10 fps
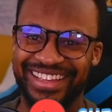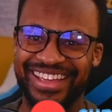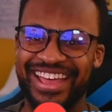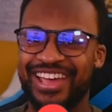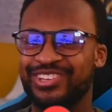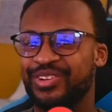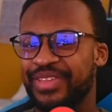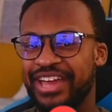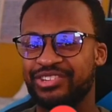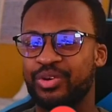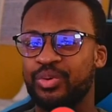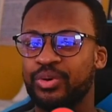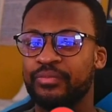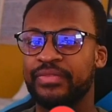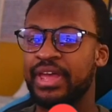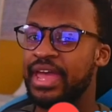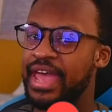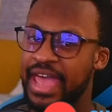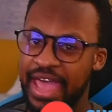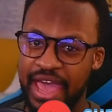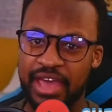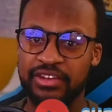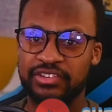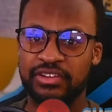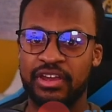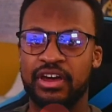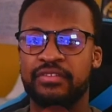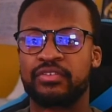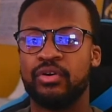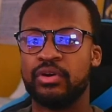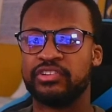So that's cool. And of course,